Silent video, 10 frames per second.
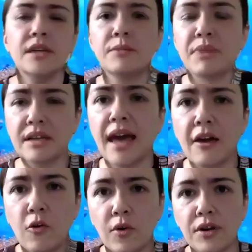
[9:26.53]
But in
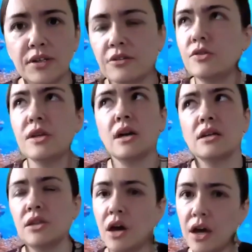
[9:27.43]
that course, you're doing a
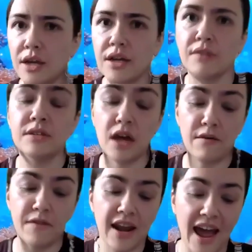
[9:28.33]
ton of
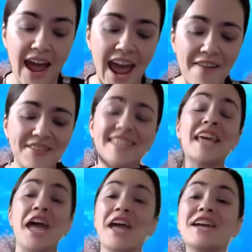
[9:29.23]
stuff. And I have to
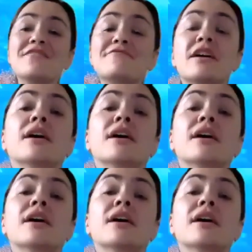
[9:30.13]
say, if